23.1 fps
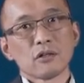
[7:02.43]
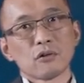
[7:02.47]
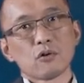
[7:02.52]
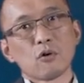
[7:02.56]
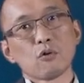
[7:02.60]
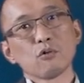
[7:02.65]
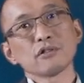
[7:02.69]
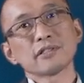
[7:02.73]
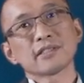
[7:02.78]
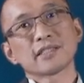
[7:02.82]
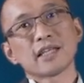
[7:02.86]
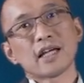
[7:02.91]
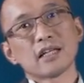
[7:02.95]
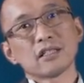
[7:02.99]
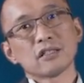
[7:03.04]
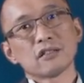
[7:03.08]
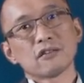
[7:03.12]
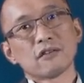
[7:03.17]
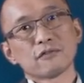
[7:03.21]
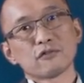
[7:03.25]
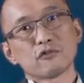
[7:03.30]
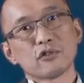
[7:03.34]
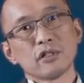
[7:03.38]
gold standard
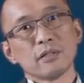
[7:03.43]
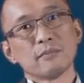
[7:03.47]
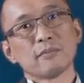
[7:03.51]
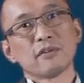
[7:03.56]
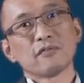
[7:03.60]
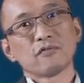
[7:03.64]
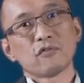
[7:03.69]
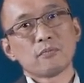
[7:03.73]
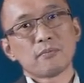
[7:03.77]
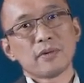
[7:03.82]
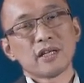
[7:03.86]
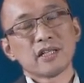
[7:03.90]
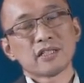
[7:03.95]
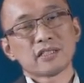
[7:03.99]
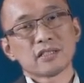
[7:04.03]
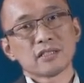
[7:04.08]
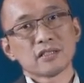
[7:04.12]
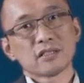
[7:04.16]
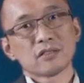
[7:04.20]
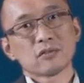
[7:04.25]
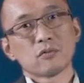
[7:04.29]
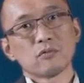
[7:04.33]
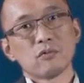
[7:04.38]
of treatment for patients